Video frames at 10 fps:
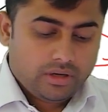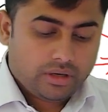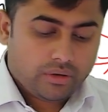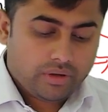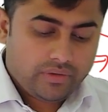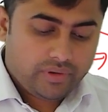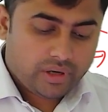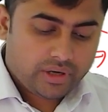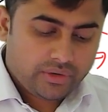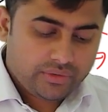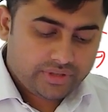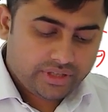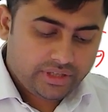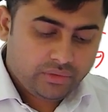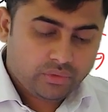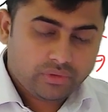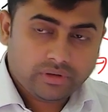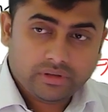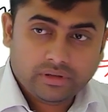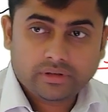Now if you are using
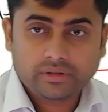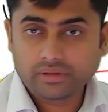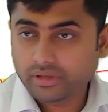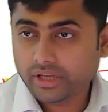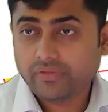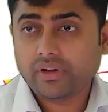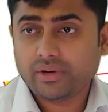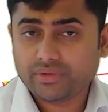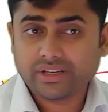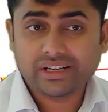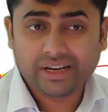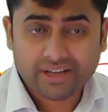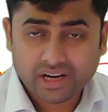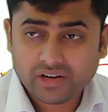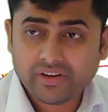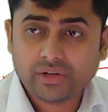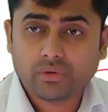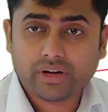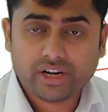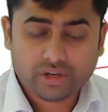literal way to
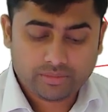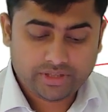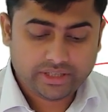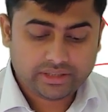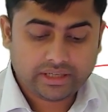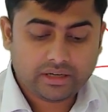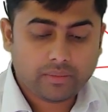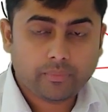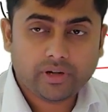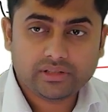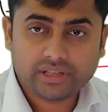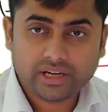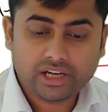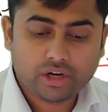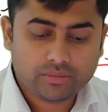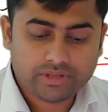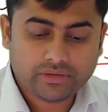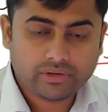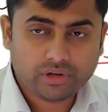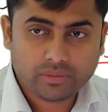create object, then compulsorily object
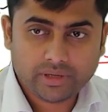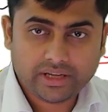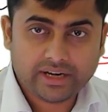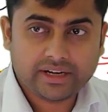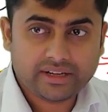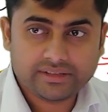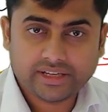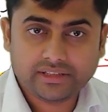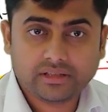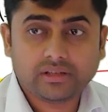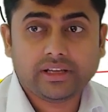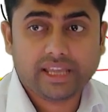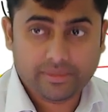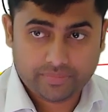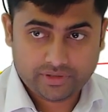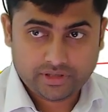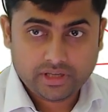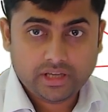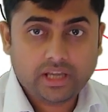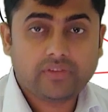will not be created inside the heap.
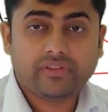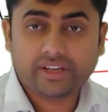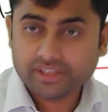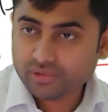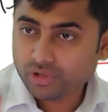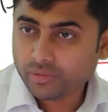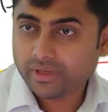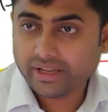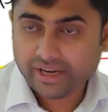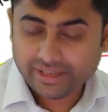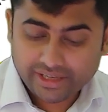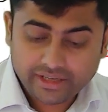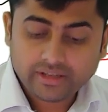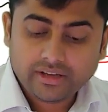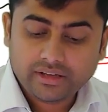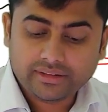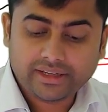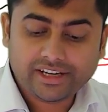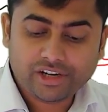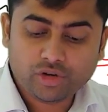If it is going to be created,
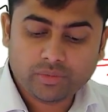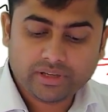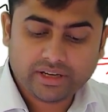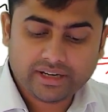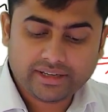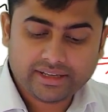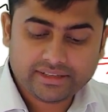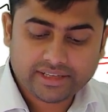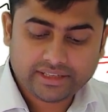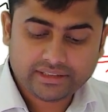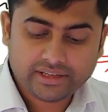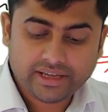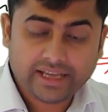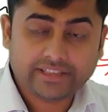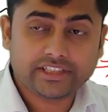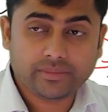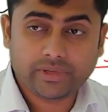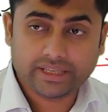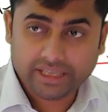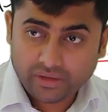then it will be created inside the SCP
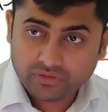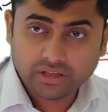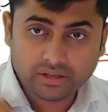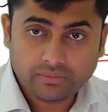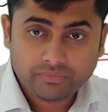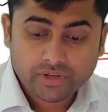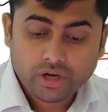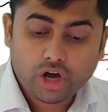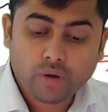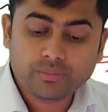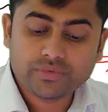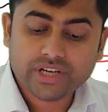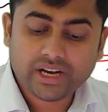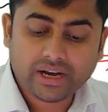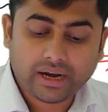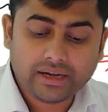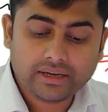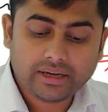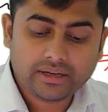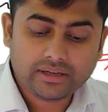if the object
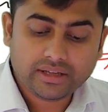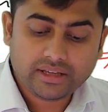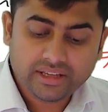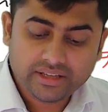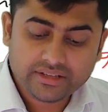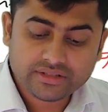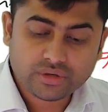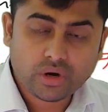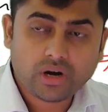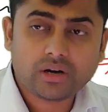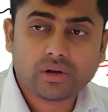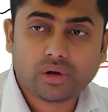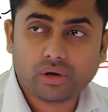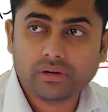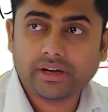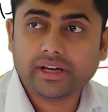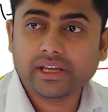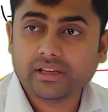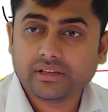content is not already